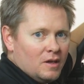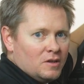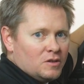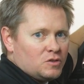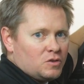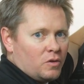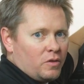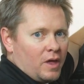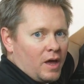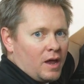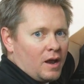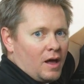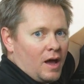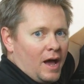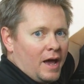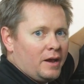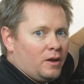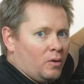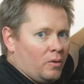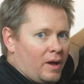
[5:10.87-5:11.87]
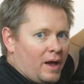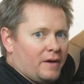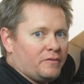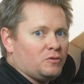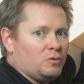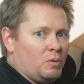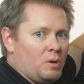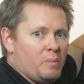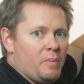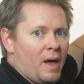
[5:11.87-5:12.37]
so that I don't have
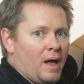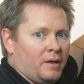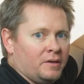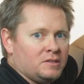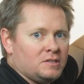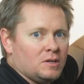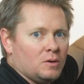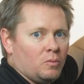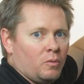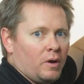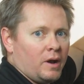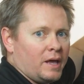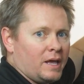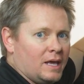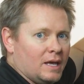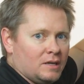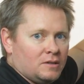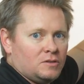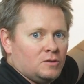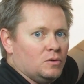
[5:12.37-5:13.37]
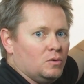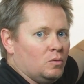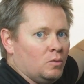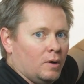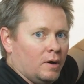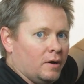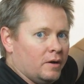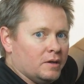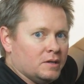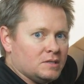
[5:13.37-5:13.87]
to rebalance it when I get to
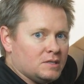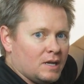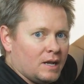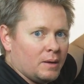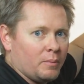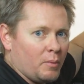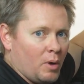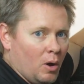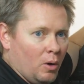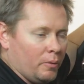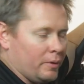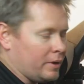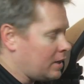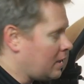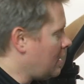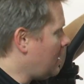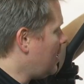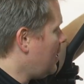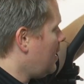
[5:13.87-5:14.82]
where it is that I'm going.